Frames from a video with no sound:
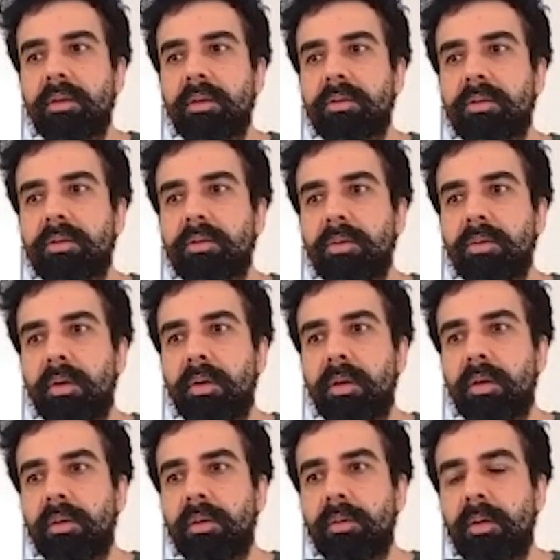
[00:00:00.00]
So,
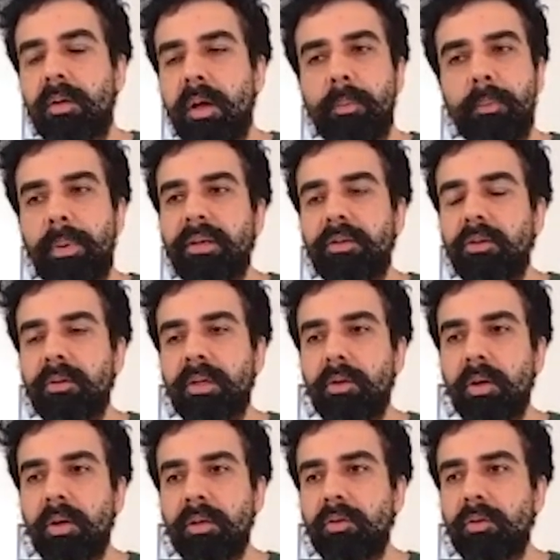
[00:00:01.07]
but you
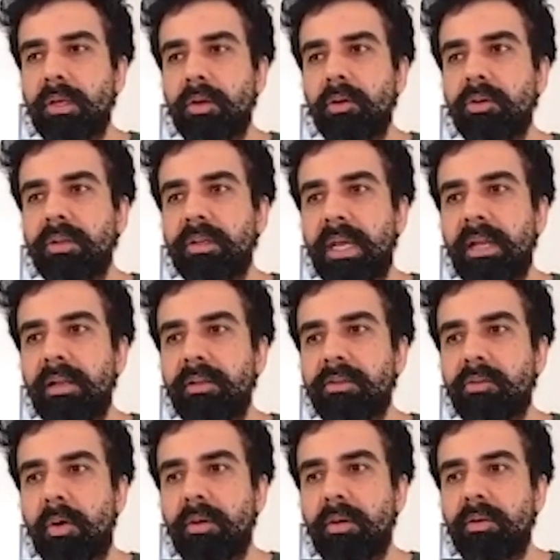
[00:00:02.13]
cannot tell
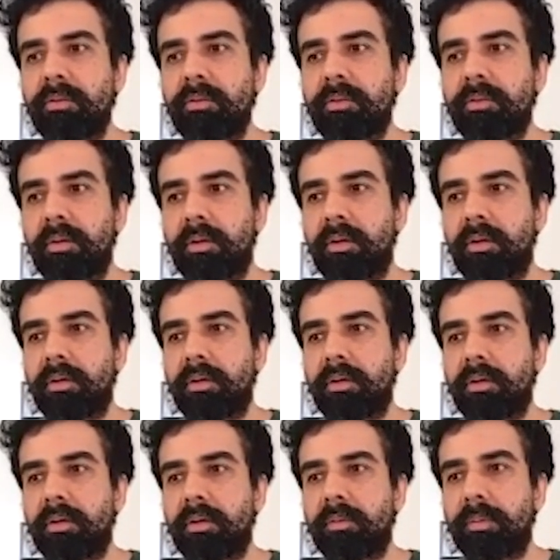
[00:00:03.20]
stories
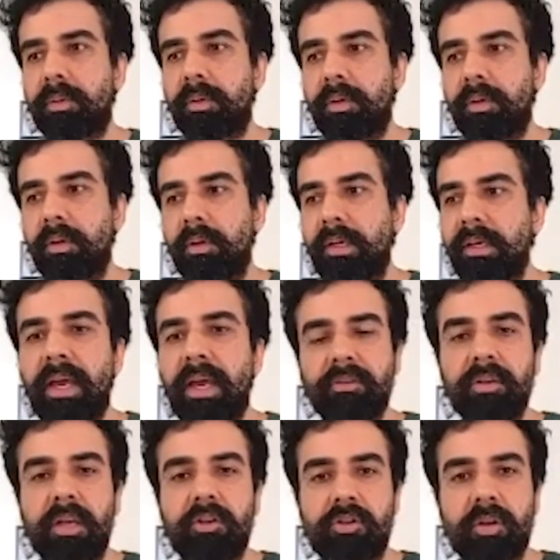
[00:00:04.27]
in
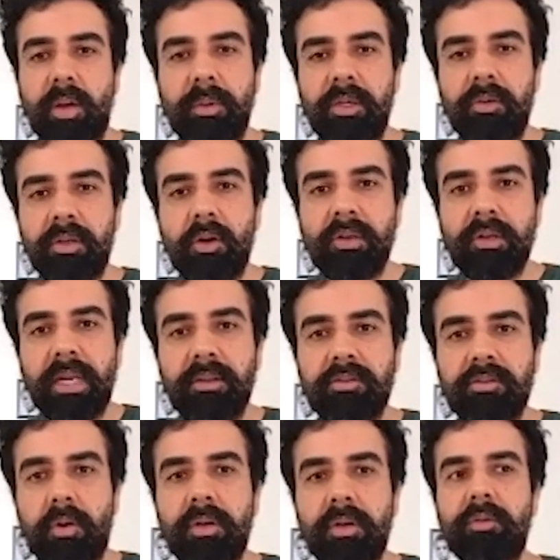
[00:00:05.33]
isolation. I mean, you cannot tell
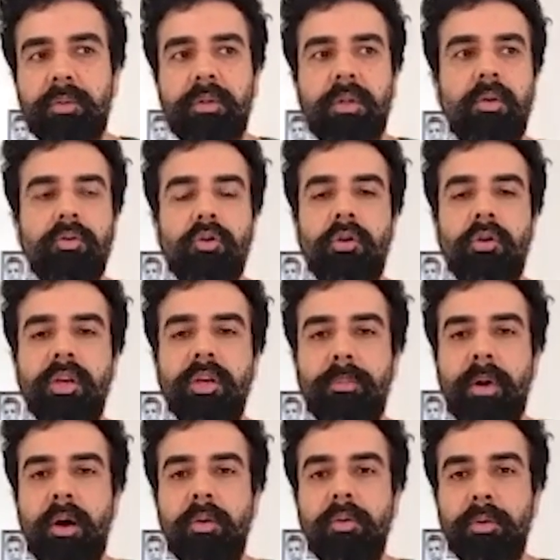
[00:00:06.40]
stories without talking
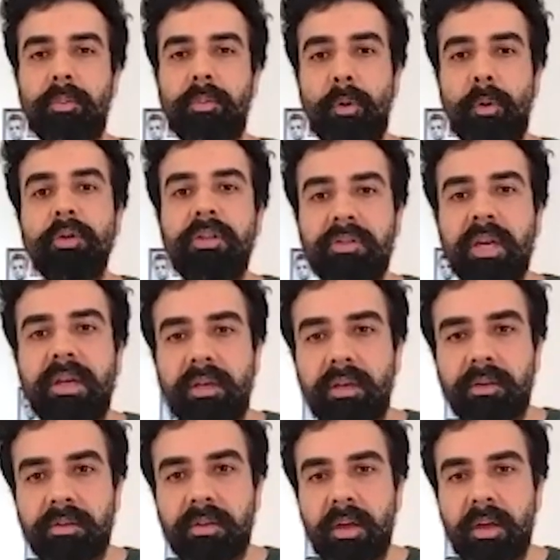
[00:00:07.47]
about both the genders.